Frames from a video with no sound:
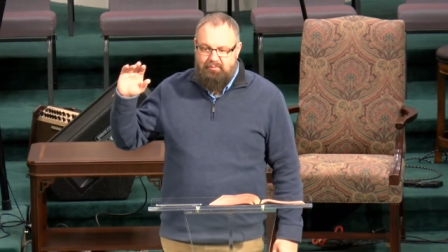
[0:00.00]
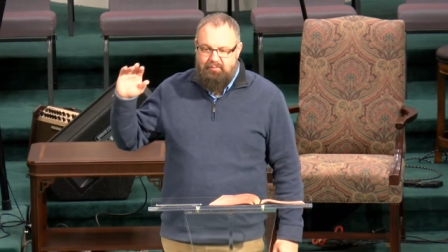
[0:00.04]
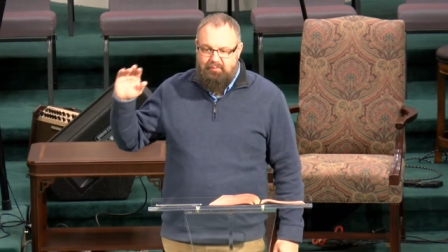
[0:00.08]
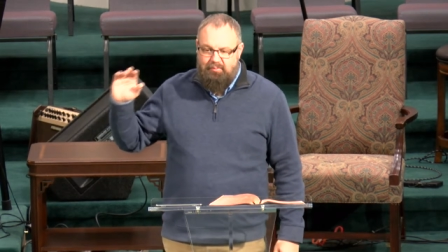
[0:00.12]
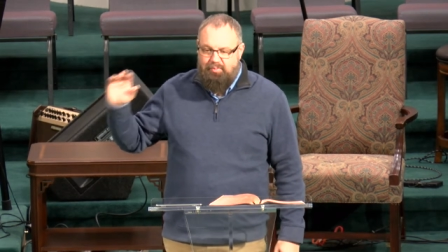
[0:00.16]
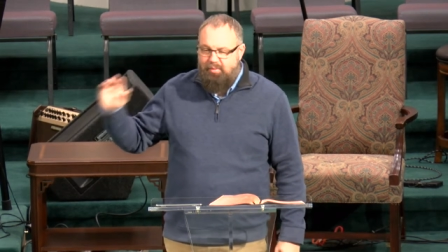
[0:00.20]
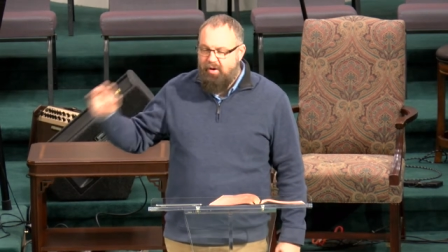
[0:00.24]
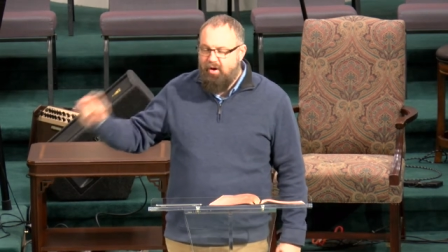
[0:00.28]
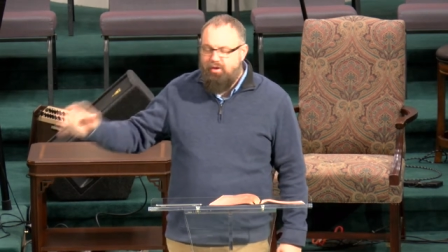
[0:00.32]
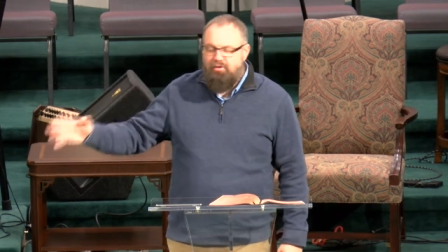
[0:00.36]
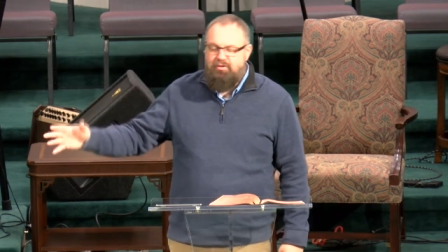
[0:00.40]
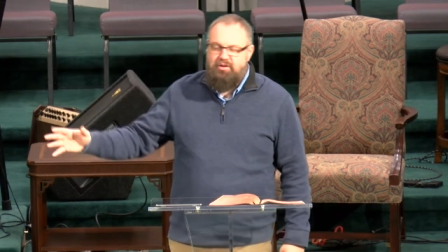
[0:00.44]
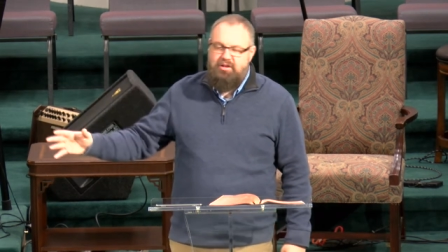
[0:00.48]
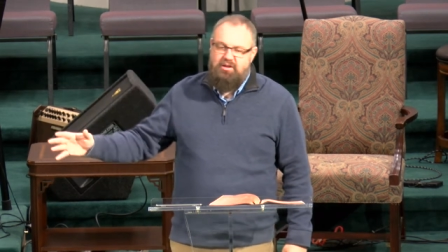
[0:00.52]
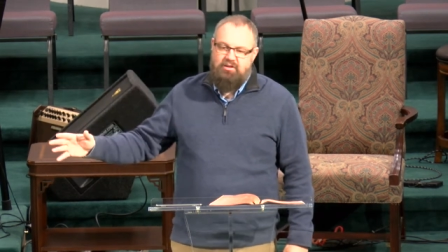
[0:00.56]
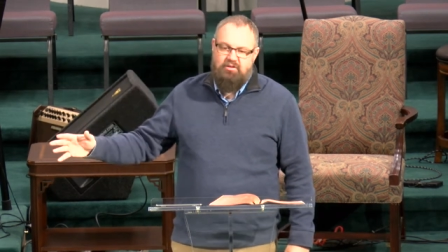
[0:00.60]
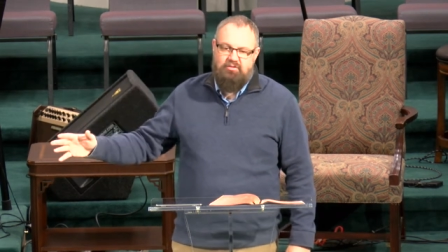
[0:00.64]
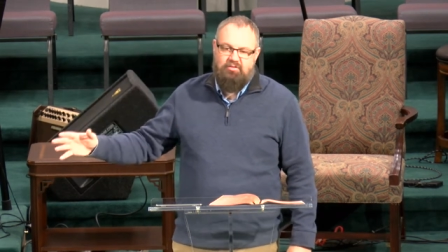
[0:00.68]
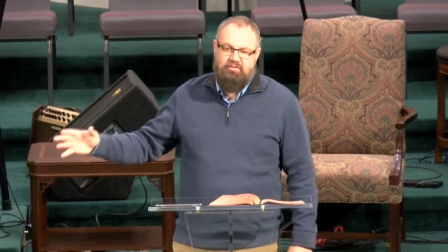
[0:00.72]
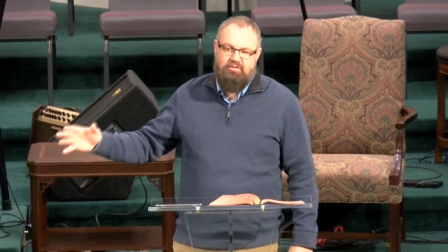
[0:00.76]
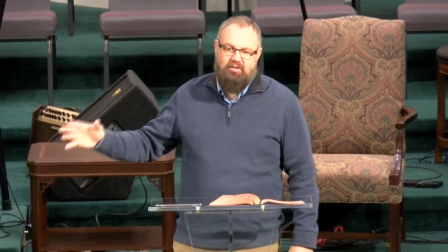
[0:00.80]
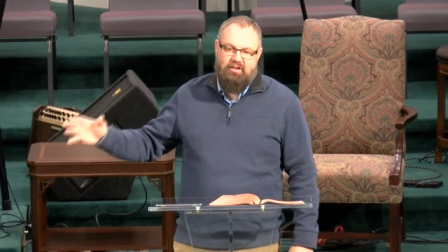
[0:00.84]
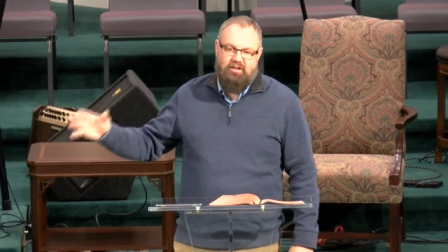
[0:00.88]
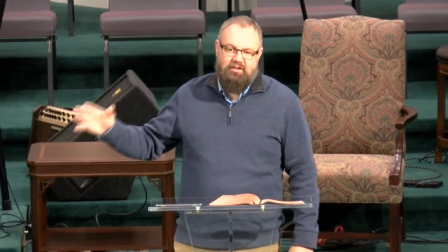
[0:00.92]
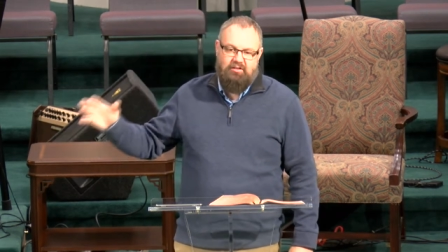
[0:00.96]

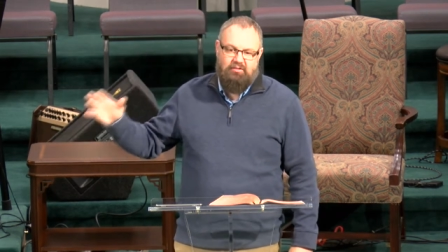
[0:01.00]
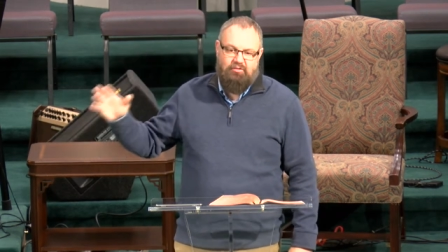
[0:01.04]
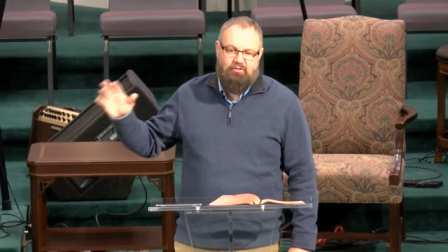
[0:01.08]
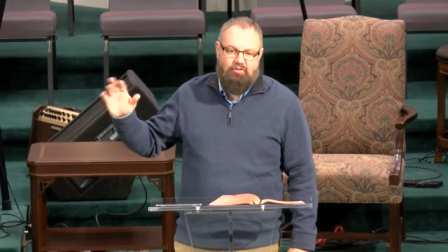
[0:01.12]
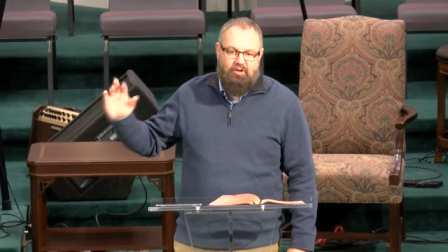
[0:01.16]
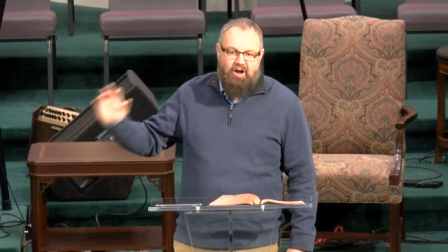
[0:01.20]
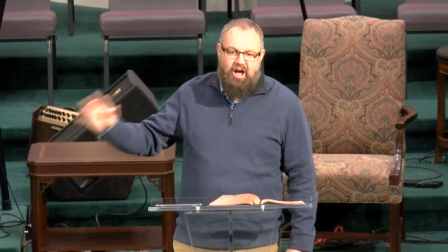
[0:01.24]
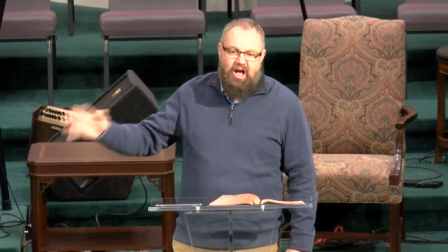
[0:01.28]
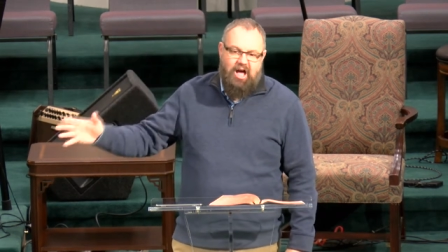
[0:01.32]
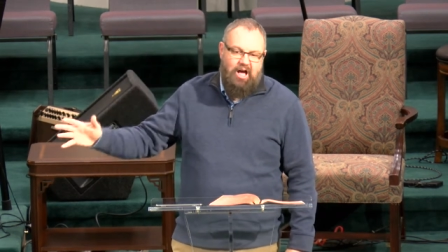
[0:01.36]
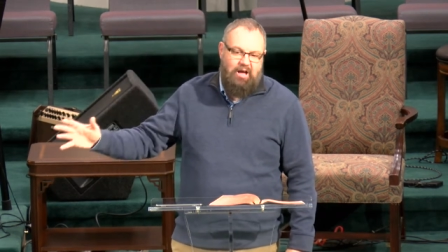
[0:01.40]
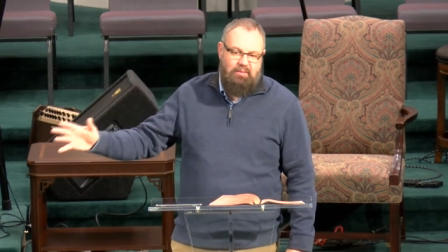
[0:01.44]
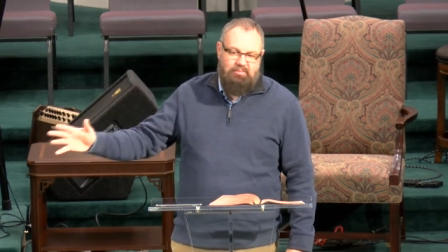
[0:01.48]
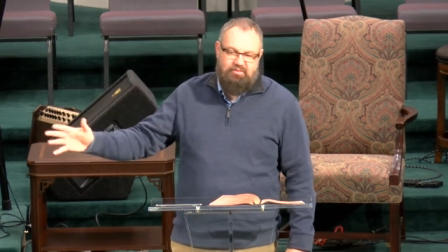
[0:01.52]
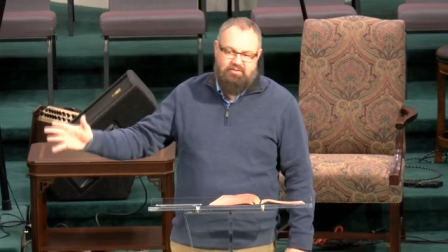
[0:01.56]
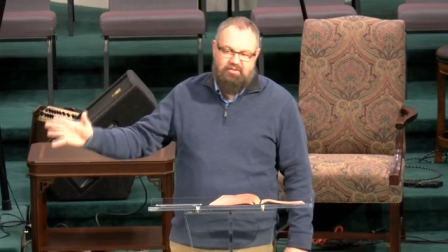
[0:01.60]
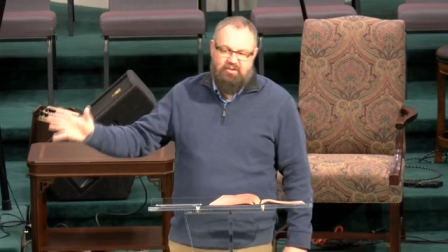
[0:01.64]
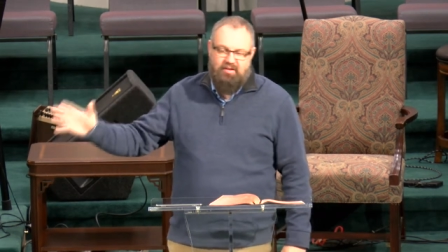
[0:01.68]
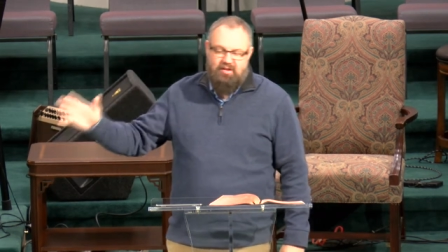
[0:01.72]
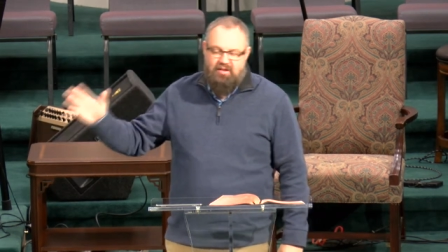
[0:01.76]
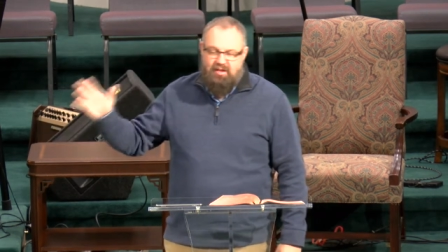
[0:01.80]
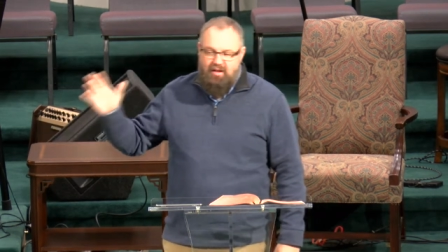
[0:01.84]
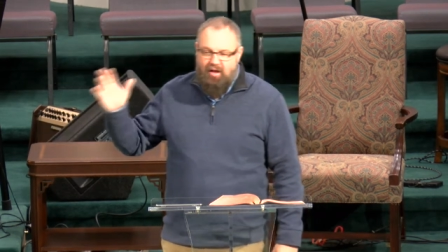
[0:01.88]
produce and crops